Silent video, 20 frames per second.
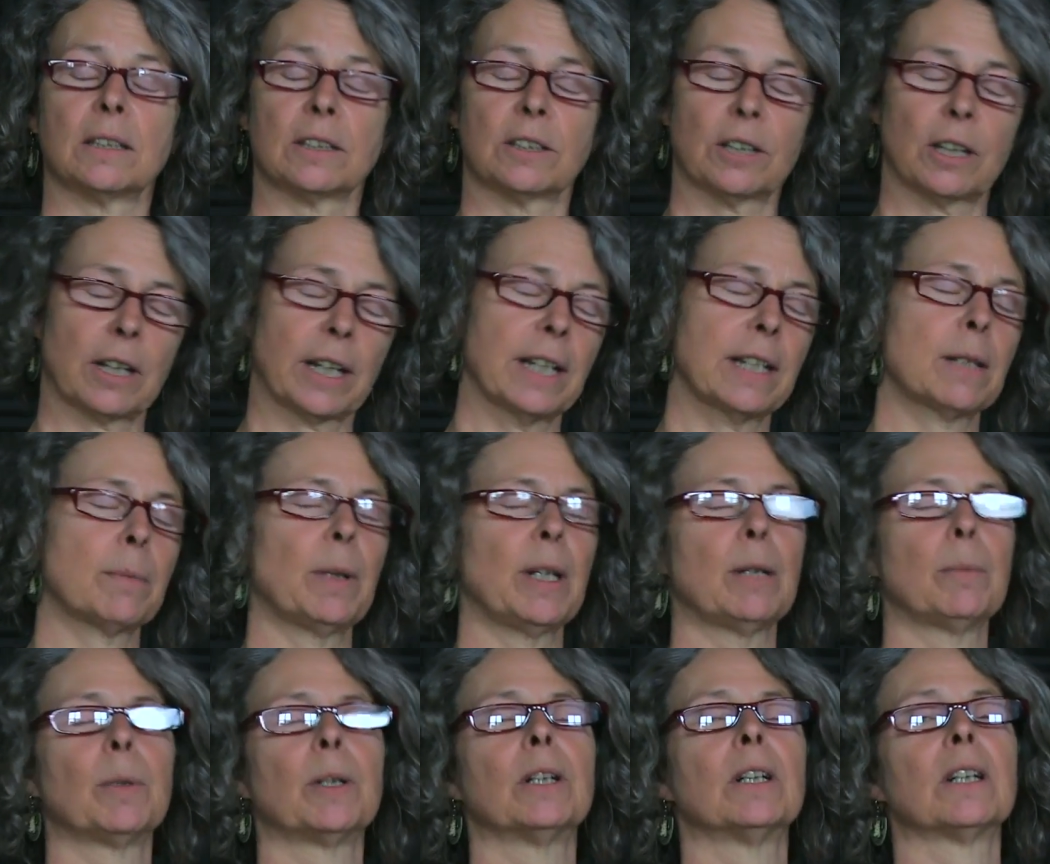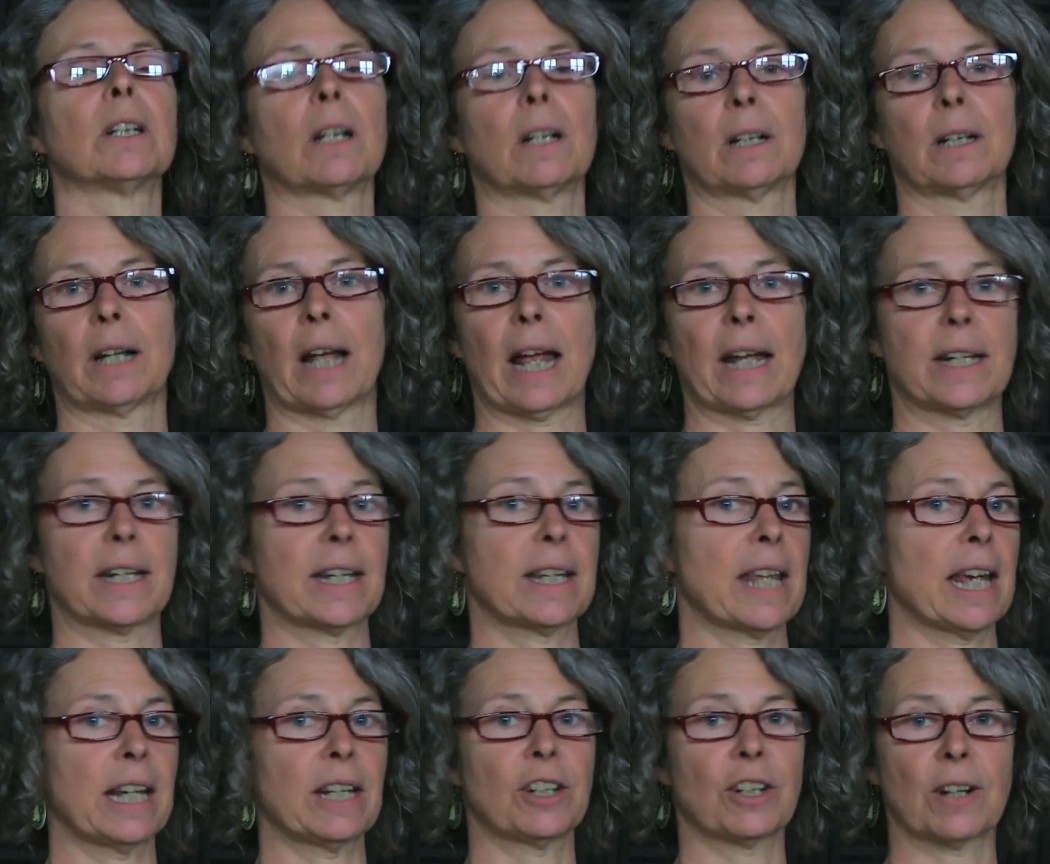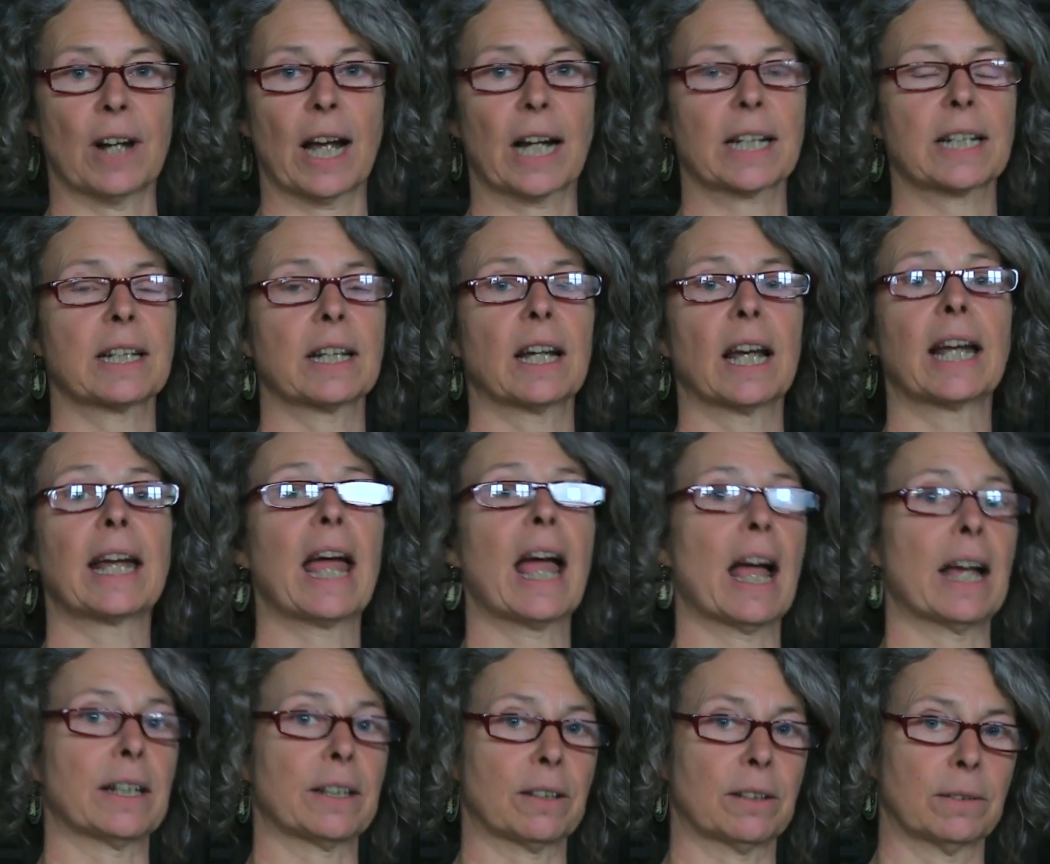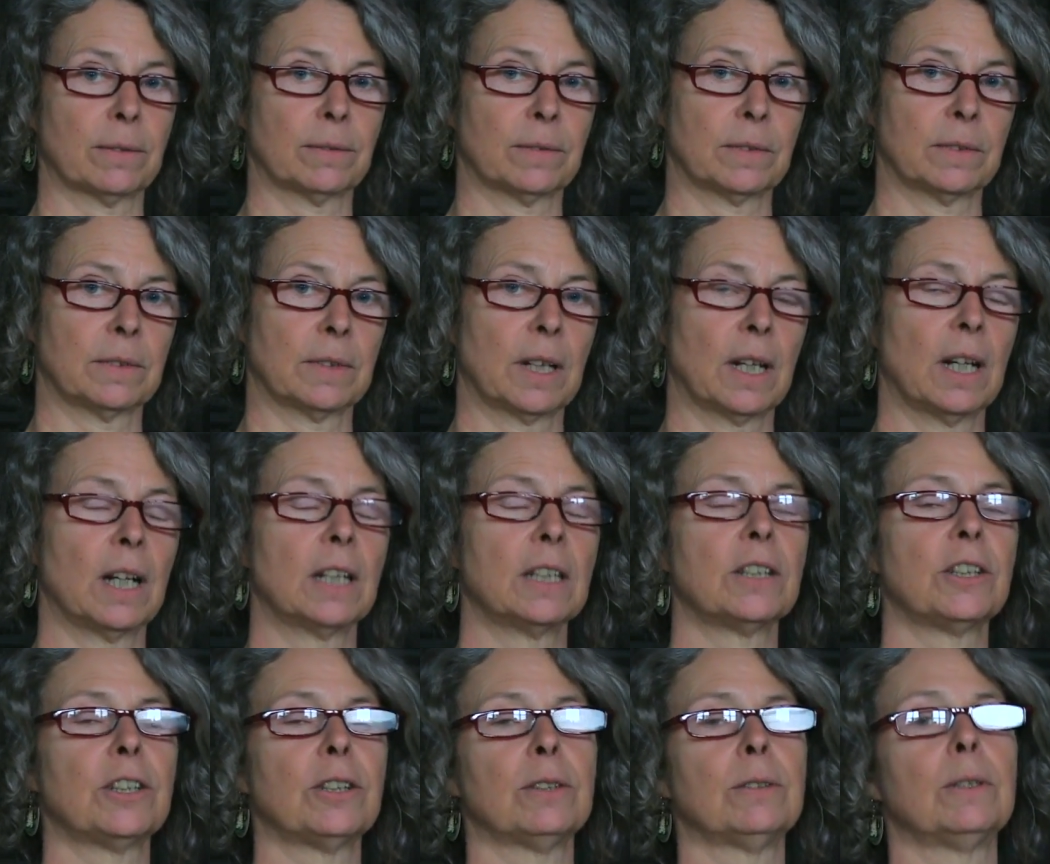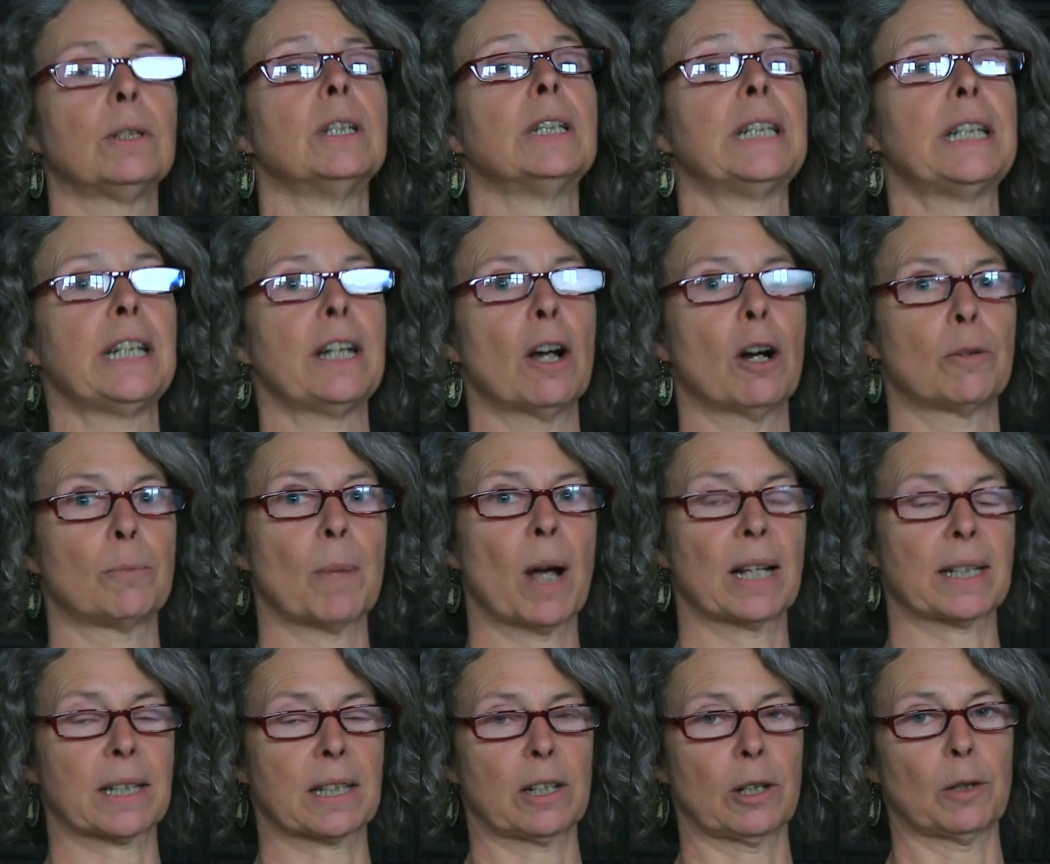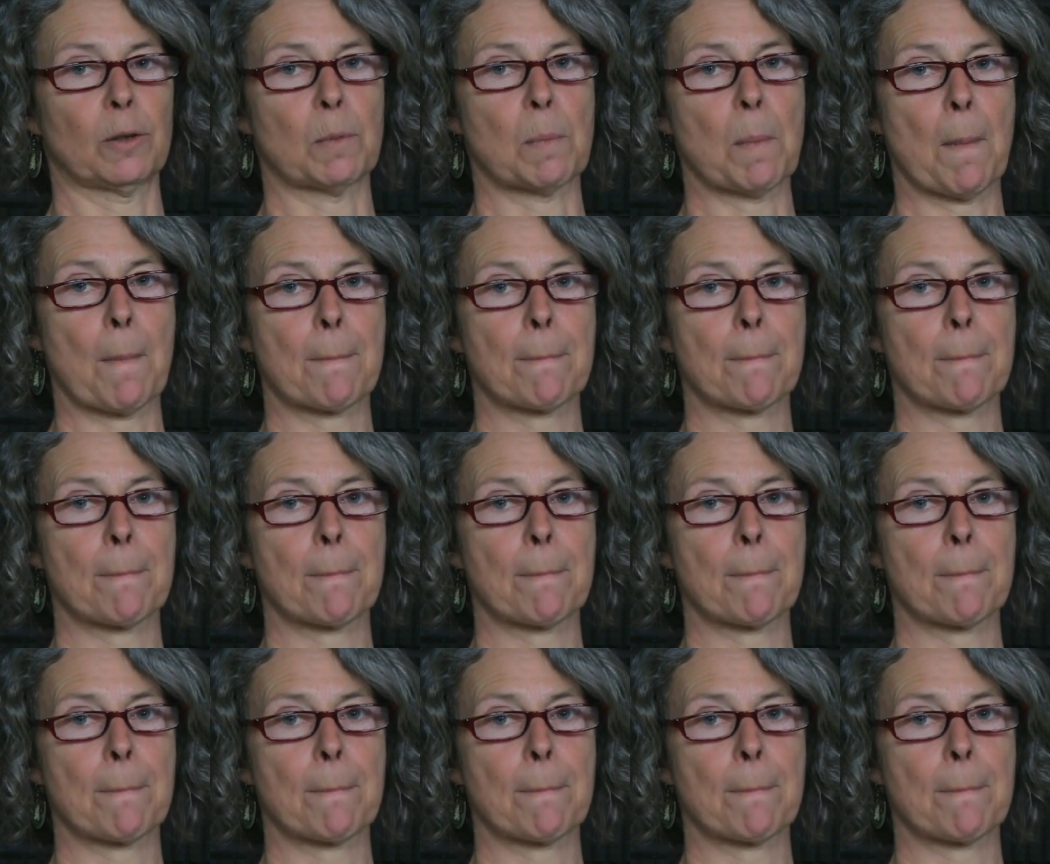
took his people and they trekked again to Nihonmatsu.